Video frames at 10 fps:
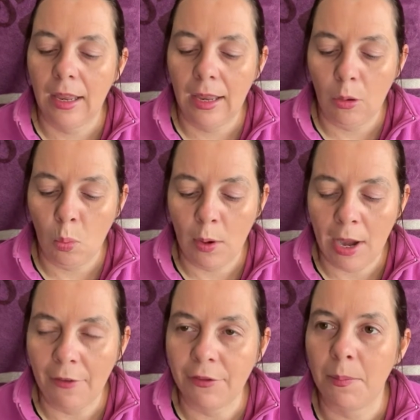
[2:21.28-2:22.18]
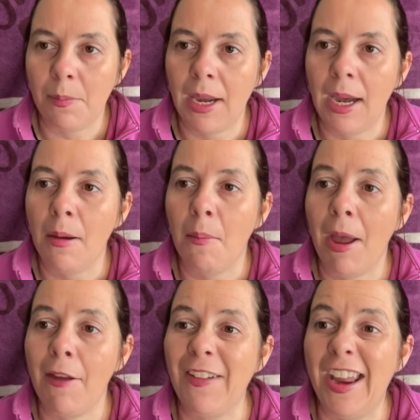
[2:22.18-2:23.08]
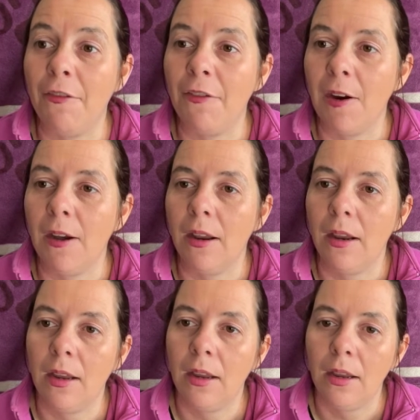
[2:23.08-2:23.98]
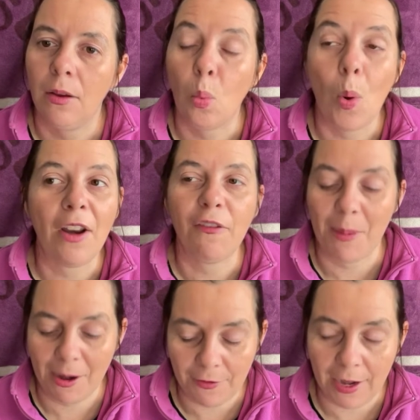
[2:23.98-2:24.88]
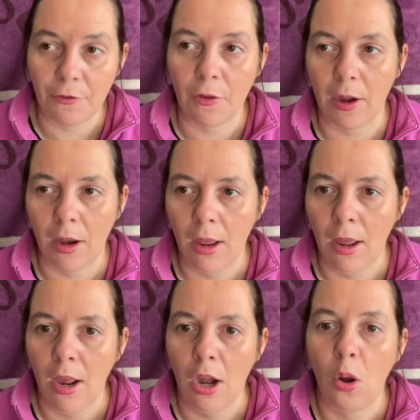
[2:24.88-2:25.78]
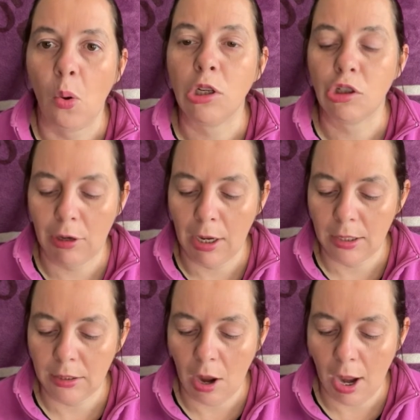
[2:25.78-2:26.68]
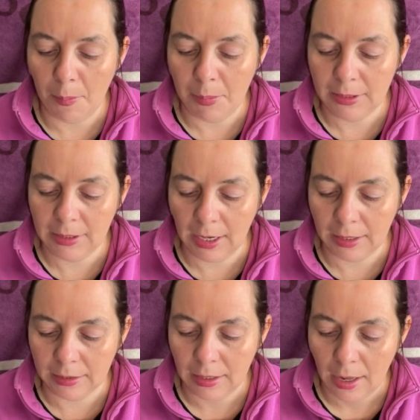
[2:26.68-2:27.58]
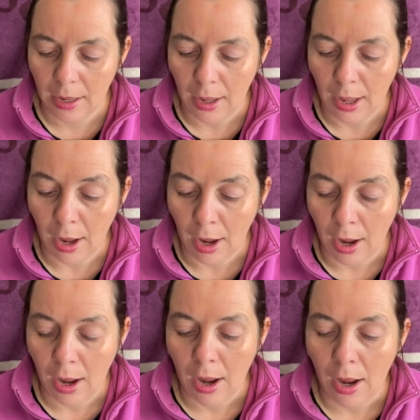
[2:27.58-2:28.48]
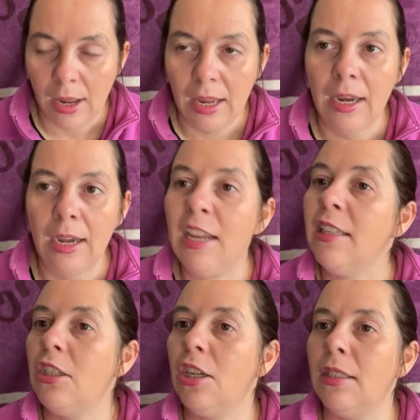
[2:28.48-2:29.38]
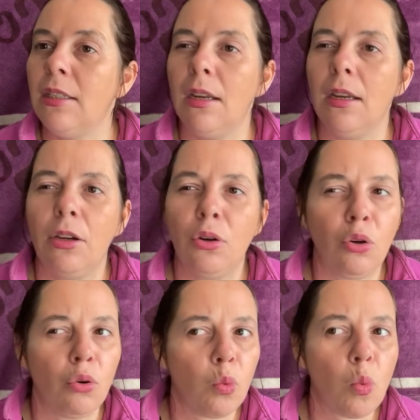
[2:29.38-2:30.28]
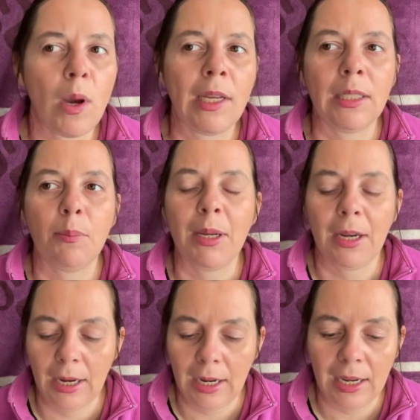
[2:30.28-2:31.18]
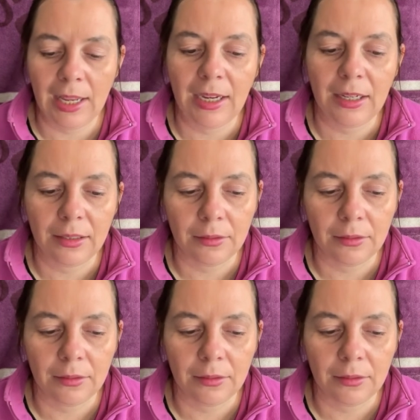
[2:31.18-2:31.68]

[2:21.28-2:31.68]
would have to be my favorite, one of my favorite laundry type scents. It is just crisp and clean,